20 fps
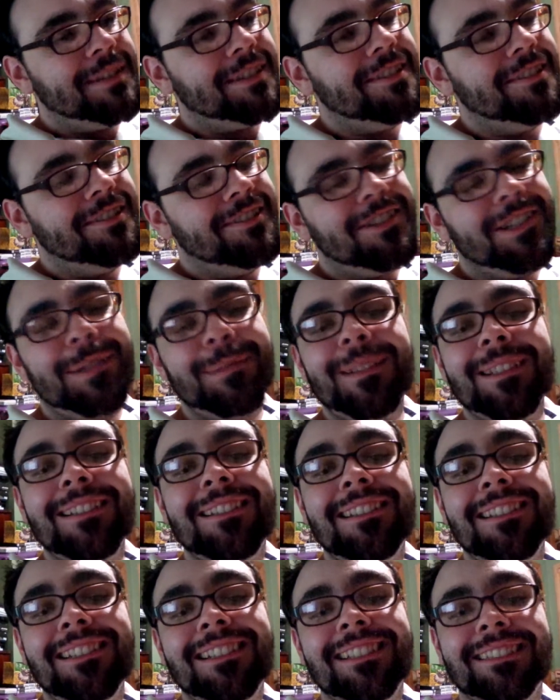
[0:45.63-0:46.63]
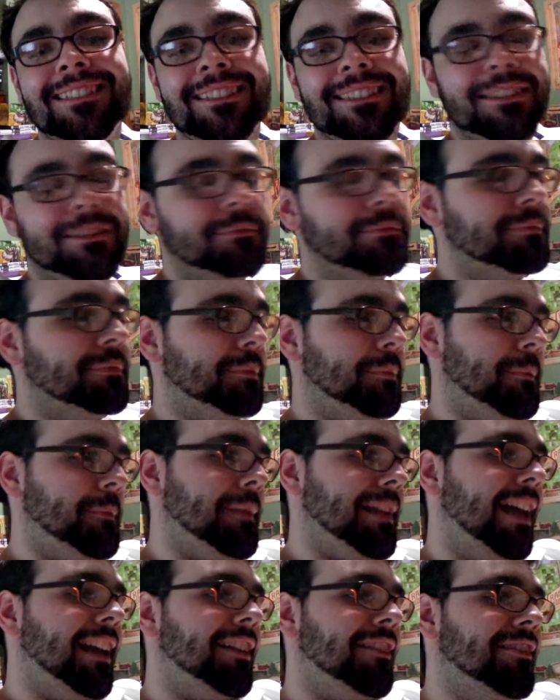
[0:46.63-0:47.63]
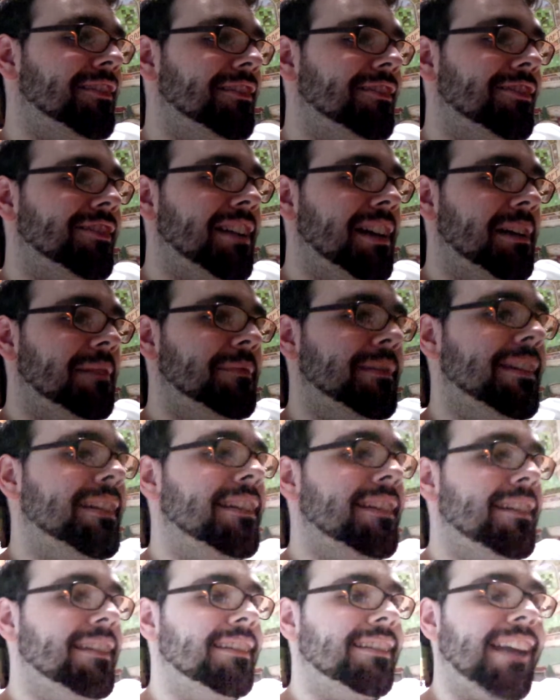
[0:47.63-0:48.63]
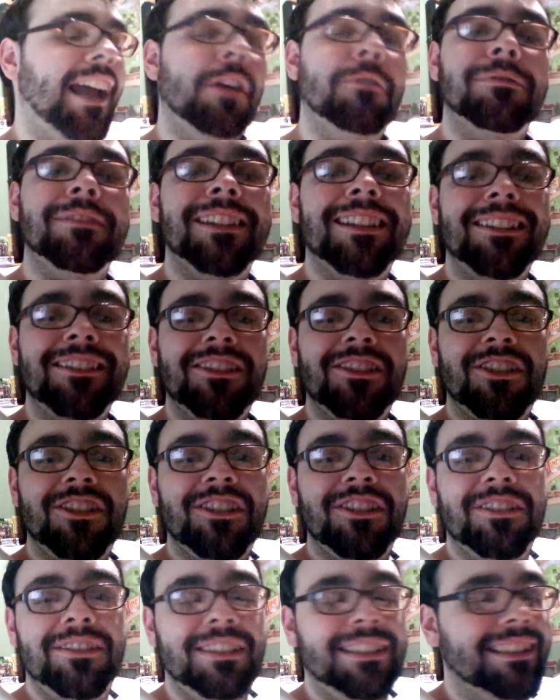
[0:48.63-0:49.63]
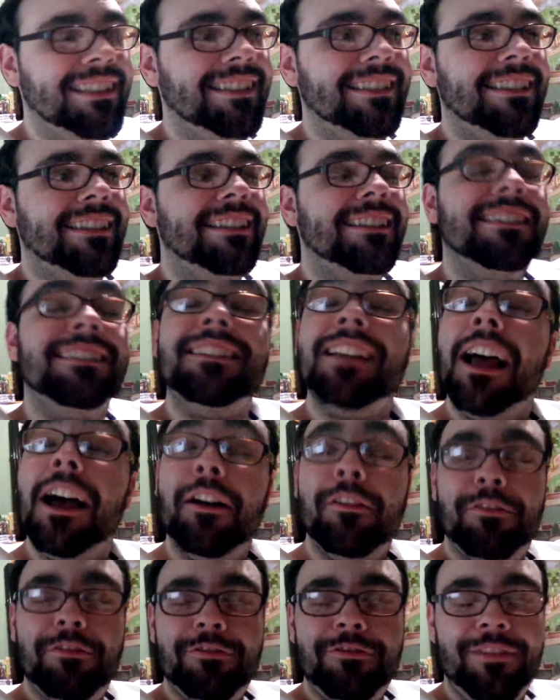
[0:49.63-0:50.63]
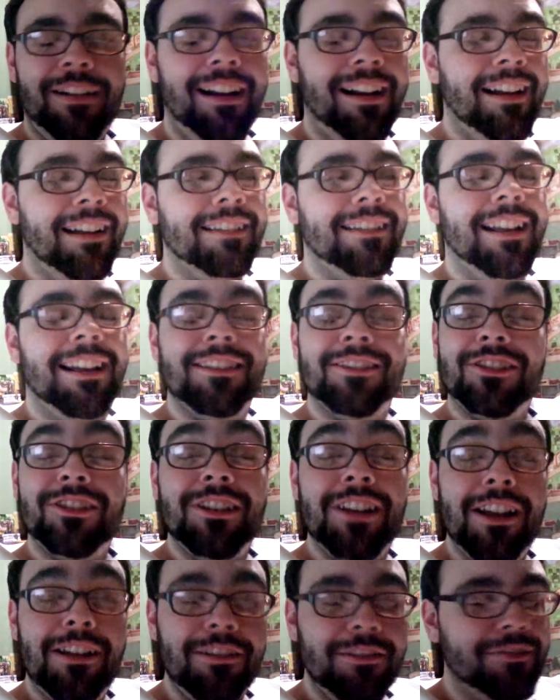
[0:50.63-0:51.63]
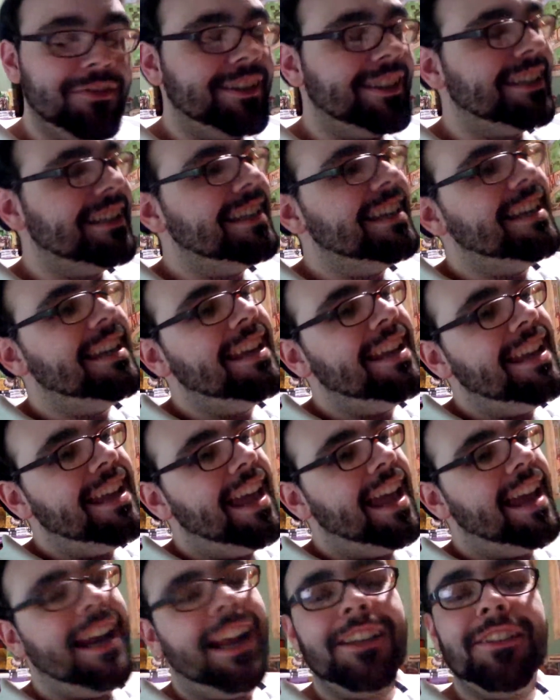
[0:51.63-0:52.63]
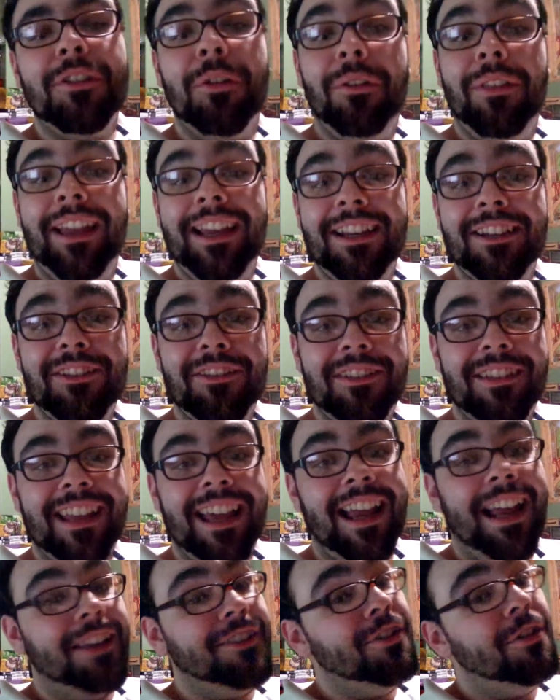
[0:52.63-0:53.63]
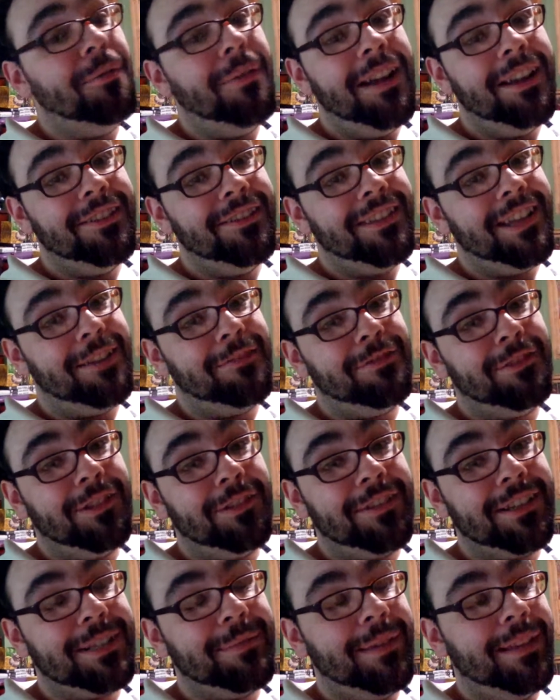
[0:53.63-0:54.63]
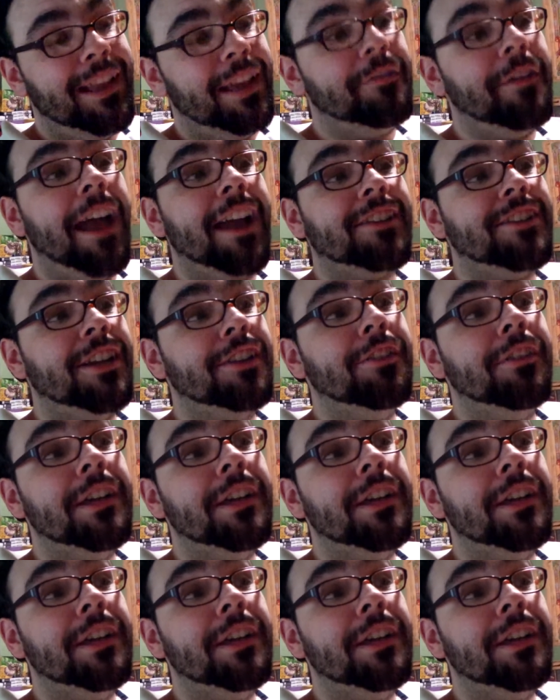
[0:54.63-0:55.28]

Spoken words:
my current job does not. My current job is counting stuff on shelves. And I don't like doing that. I don't want to do that for the rest of my life. Actually, I